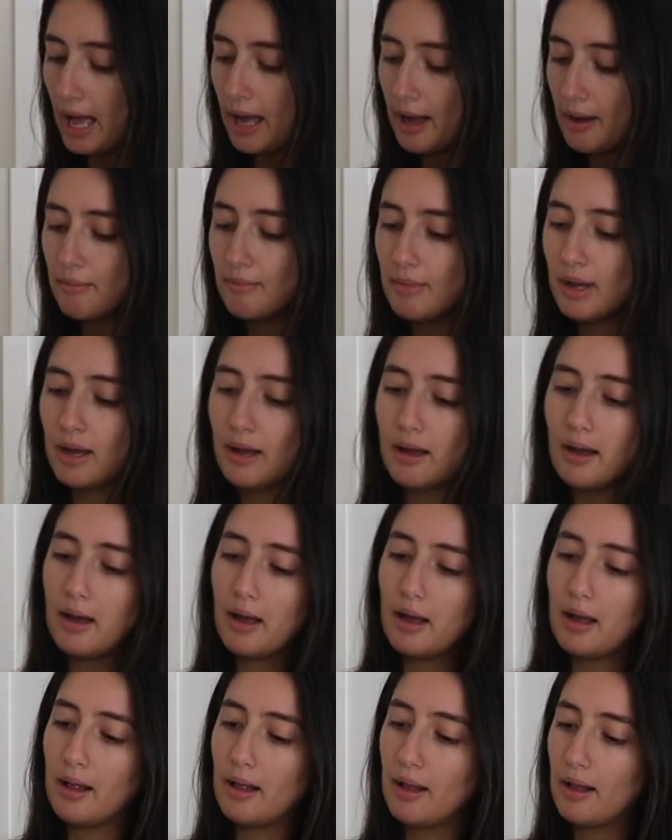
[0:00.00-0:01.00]
Um,
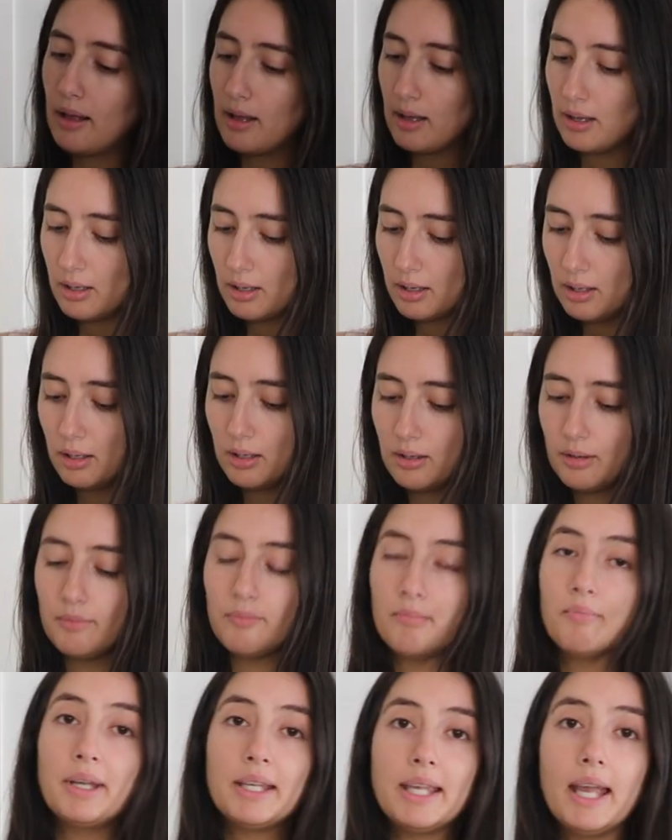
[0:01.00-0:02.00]

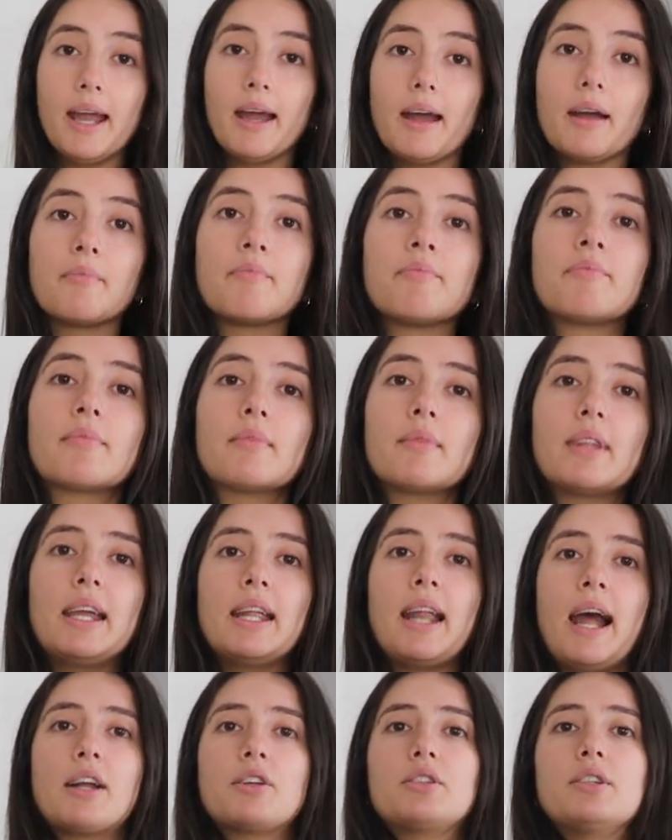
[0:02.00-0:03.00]
but yeah, it
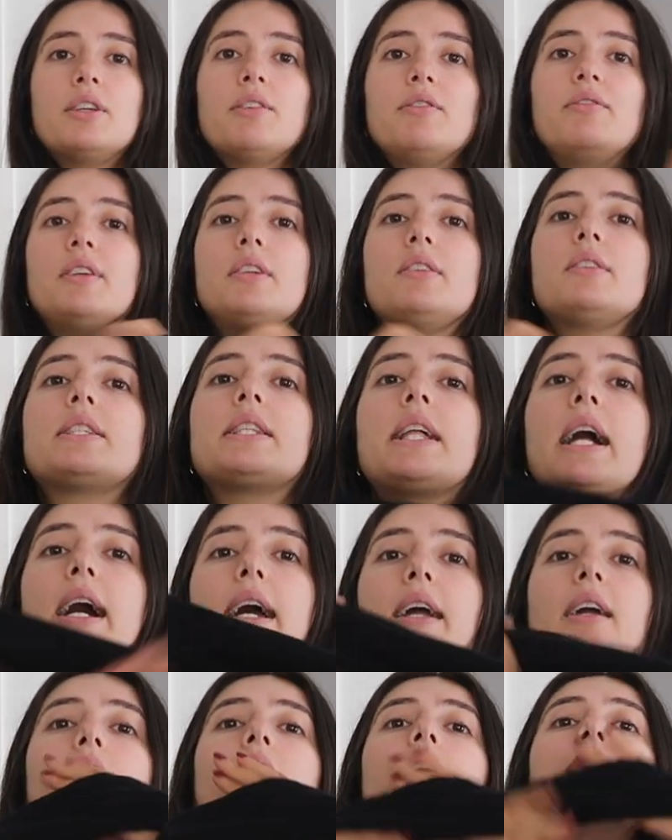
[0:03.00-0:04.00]
actually feels
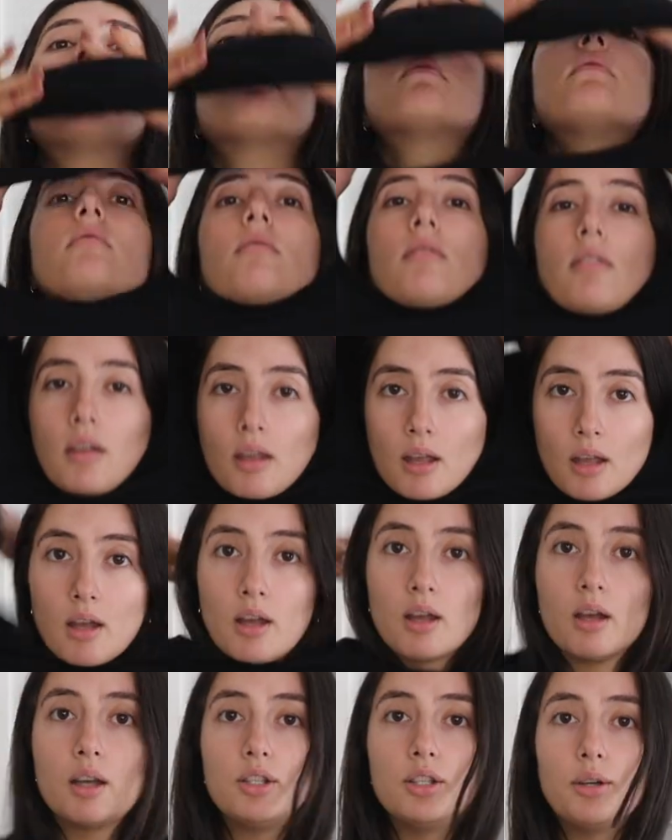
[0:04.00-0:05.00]
like
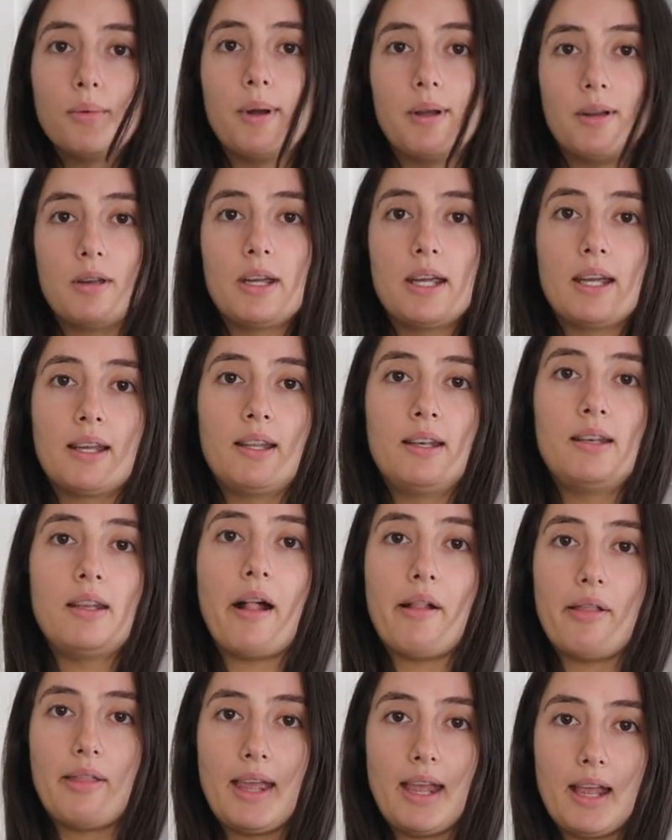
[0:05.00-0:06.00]
you're wearing
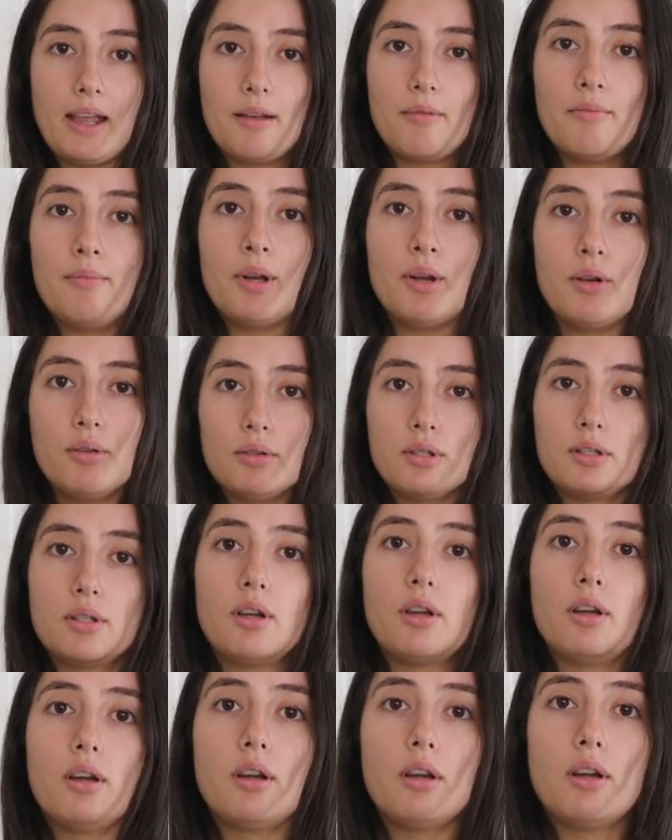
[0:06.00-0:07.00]
nothing, but
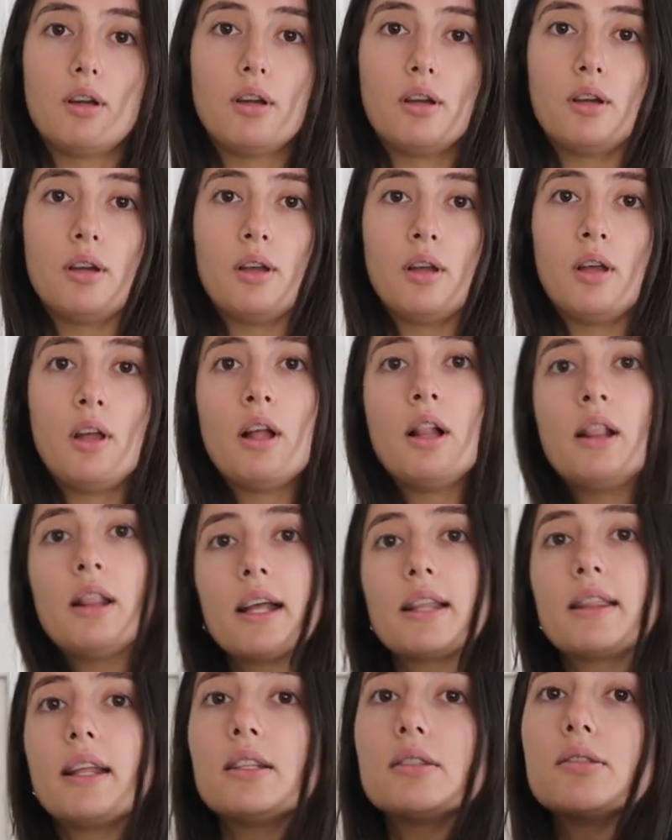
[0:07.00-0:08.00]
also
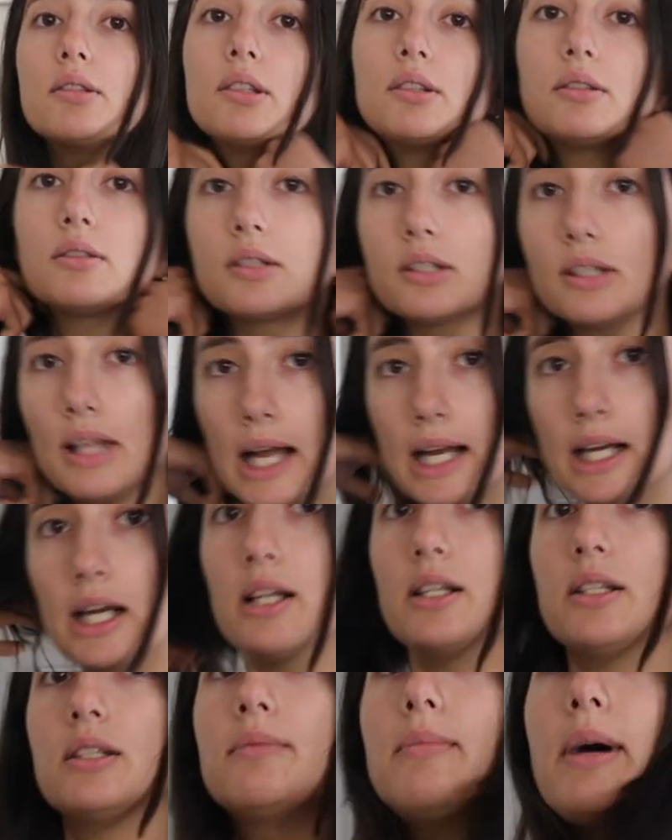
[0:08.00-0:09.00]
like that's what it looks like
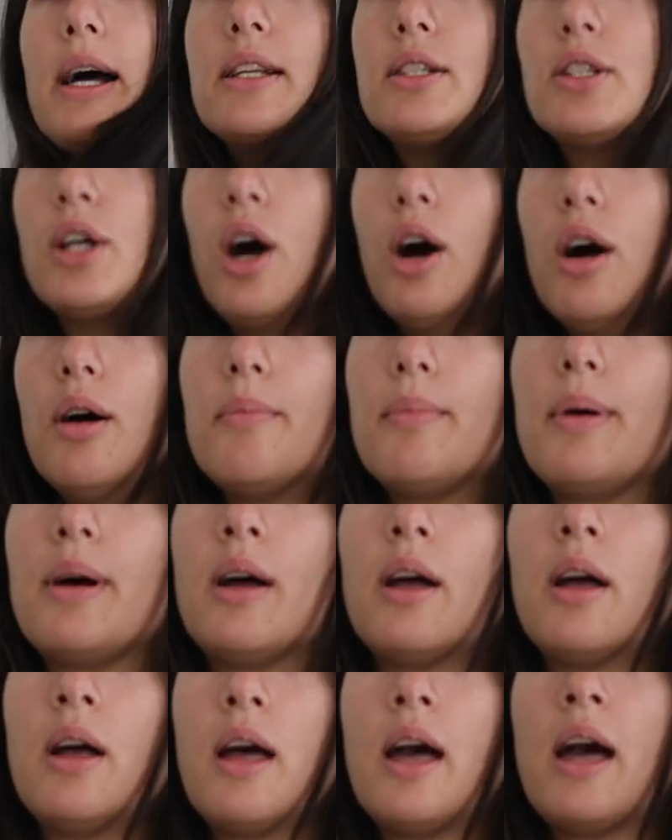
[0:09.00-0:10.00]
under my
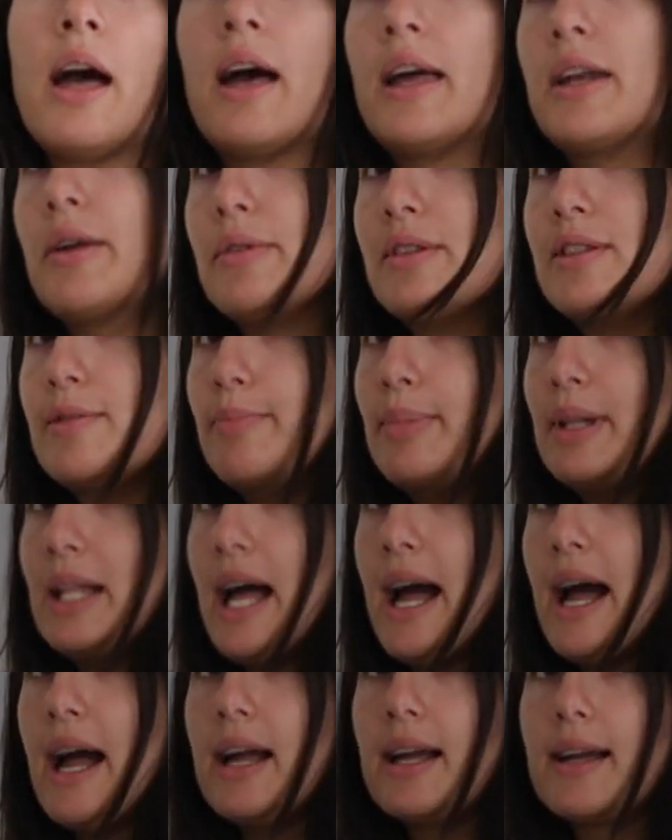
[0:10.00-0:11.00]
top. I know it's
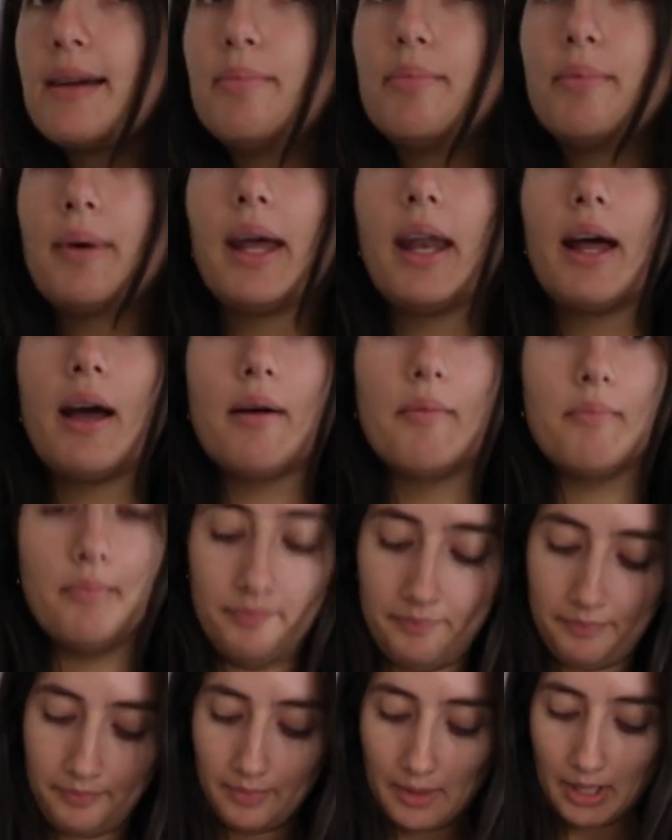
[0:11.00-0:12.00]
black, but
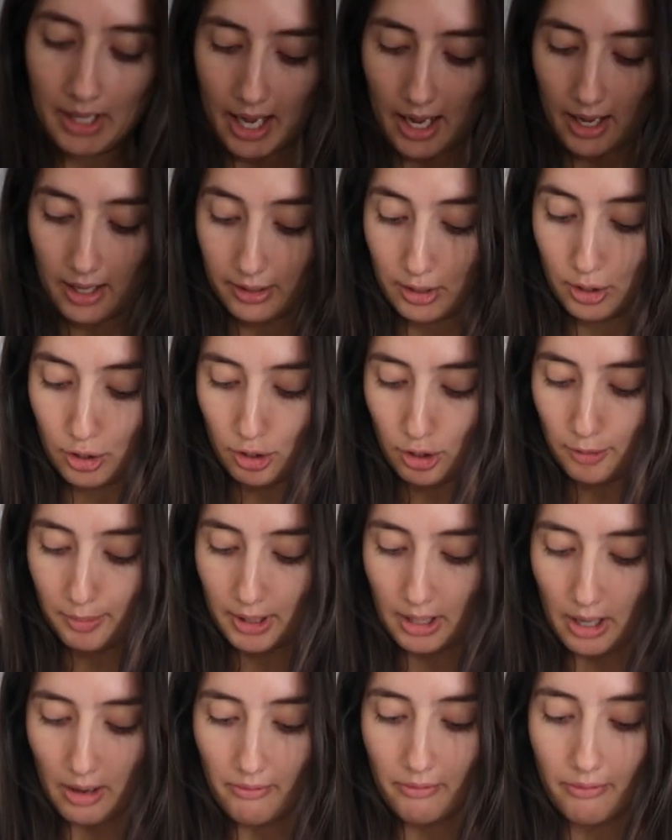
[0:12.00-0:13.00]
um, yeah, it's
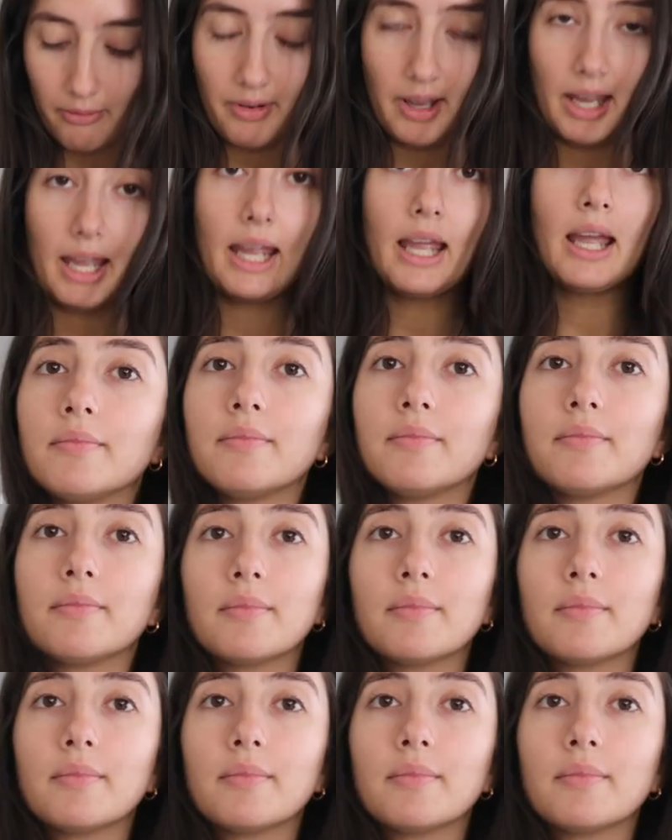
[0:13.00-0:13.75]
super comfy